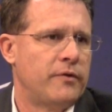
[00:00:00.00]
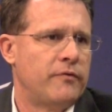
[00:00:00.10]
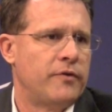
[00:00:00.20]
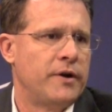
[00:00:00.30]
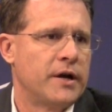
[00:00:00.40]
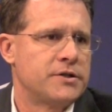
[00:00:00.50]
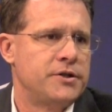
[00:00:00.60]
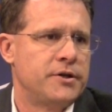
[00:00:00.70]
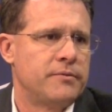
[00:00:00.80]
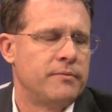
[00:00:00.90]
for next
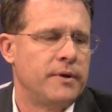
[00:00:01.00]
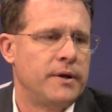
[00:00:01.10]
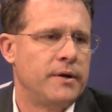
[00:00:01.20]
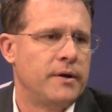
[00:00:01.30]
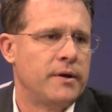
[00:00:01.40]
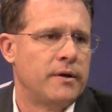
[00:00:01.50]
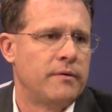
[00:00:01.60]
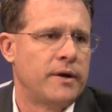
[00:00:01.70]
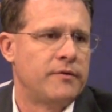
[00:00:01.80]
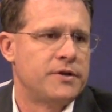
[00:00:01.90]
year and
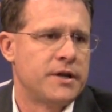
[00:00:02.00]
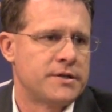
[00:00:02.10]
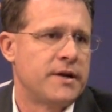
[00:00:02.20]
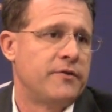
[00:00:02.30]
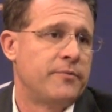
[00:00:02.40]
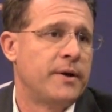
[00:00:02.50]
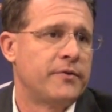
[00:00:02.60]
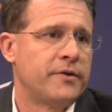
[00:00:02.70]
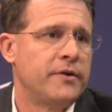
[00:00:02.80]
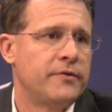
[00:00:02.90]
have a chance to have his
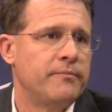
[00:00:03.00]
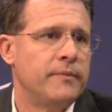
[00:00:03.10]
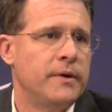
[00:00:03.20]
best season.